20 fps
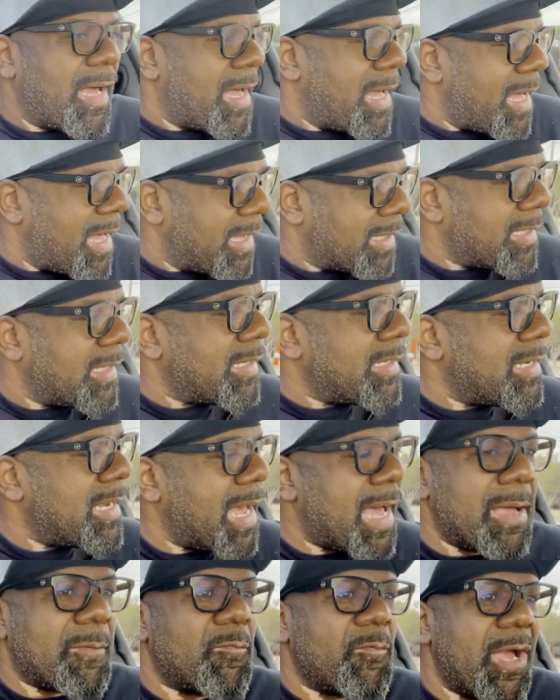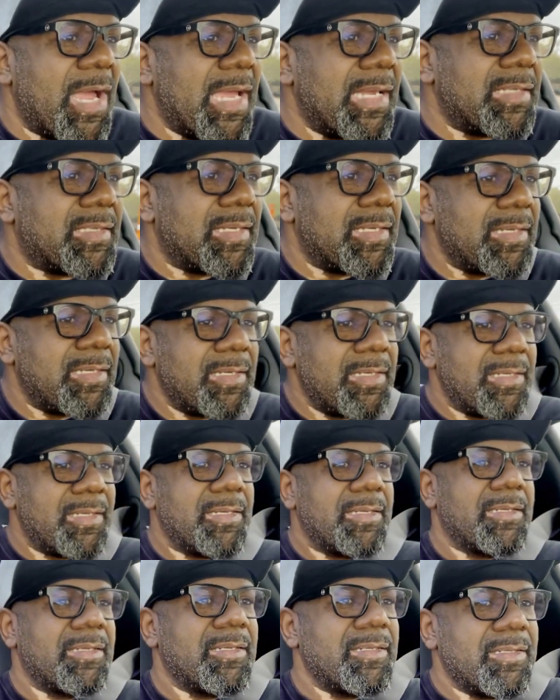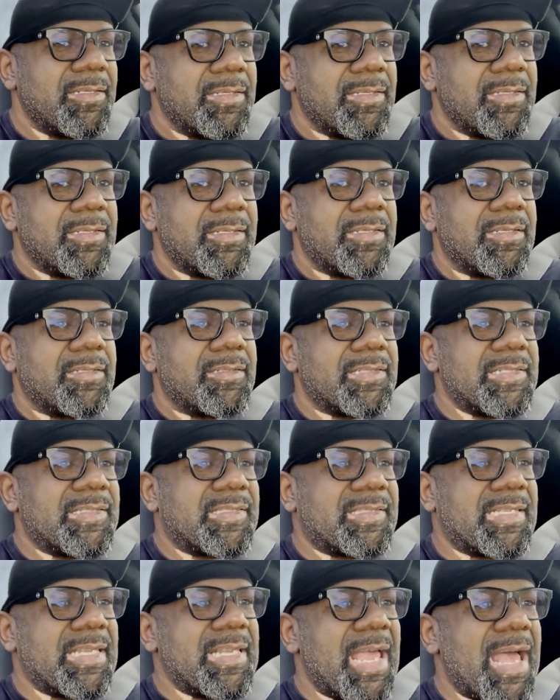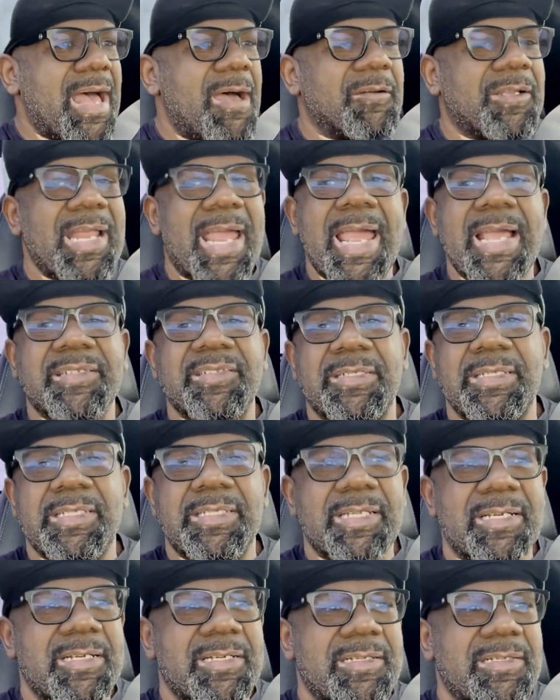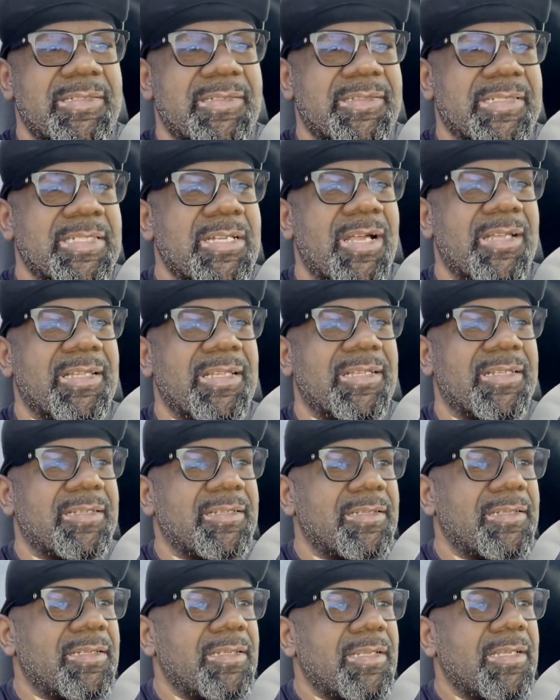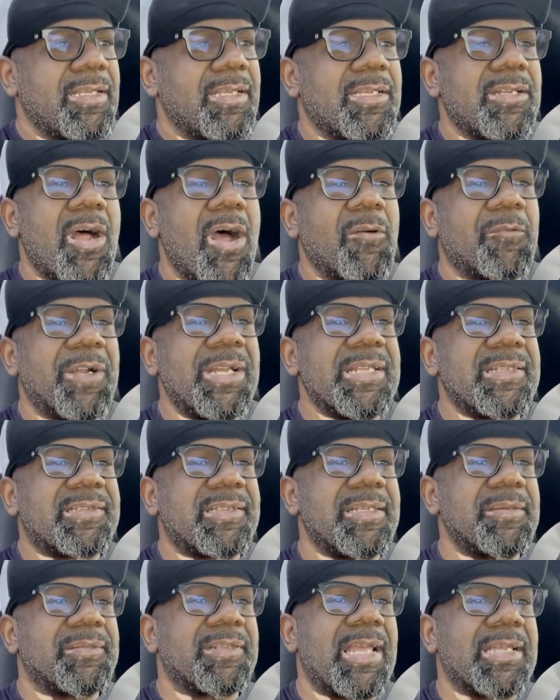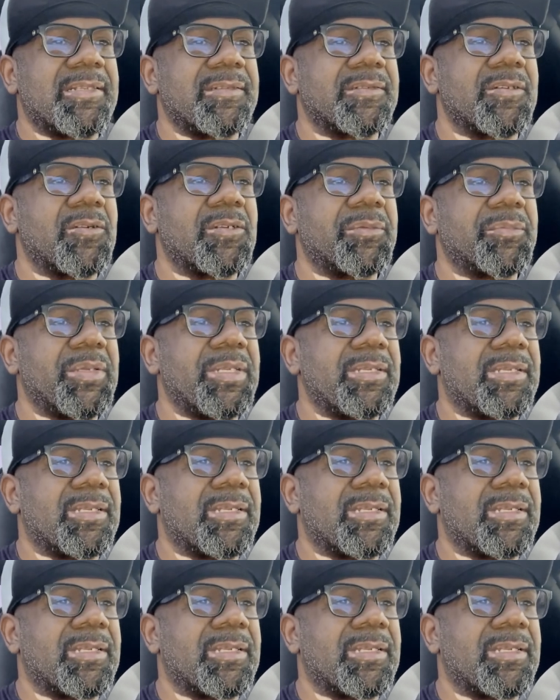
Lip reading: I cannot wait to see how it actually does. It already seems like it's going to be